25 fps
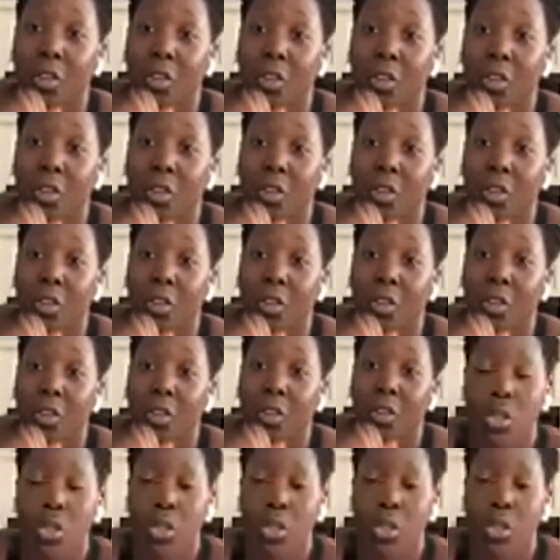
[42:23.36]
if you're
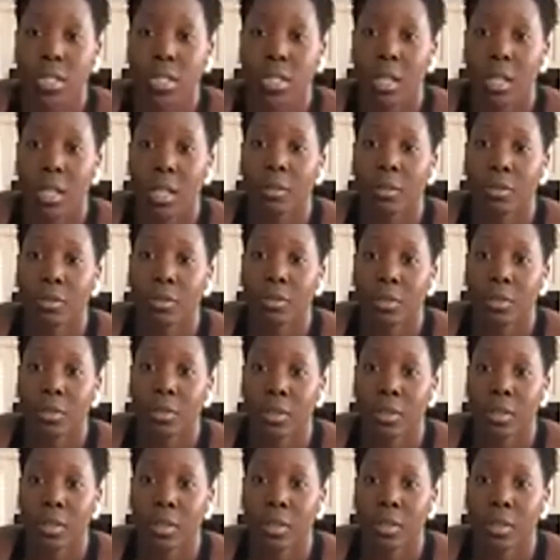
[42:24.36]
accountable,
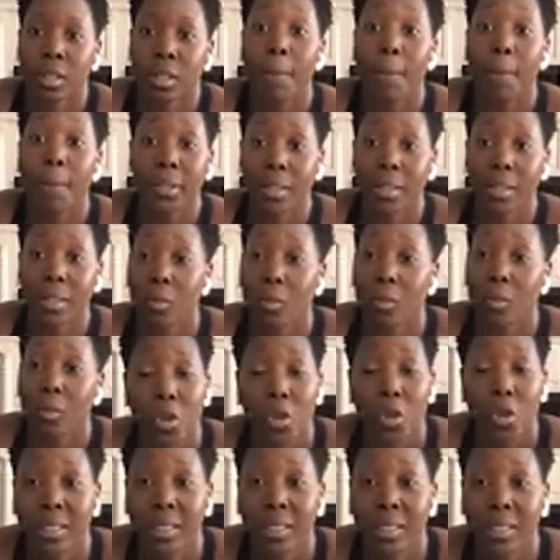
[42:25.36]
and if you're not too
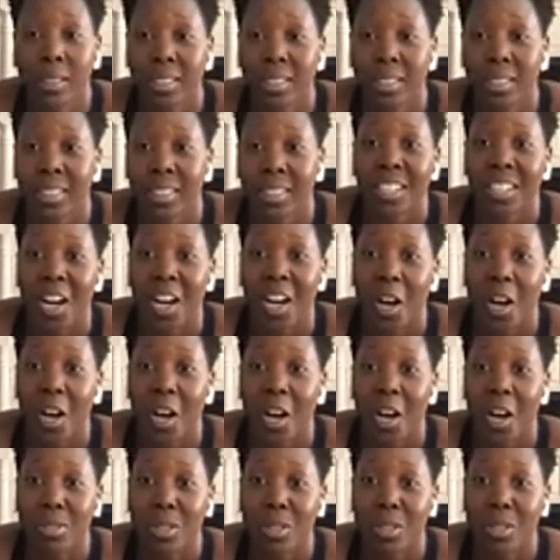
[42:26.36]
hard on yourself
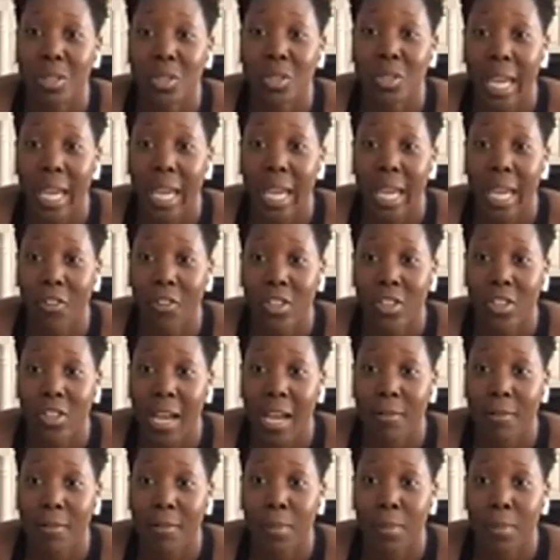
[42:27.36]
about it, we're all
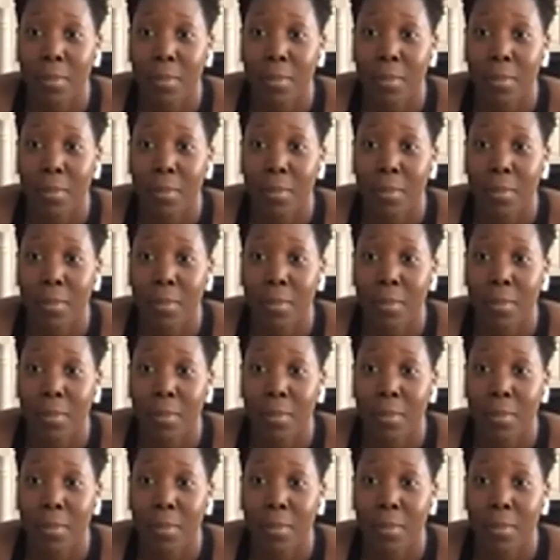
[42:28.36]
human.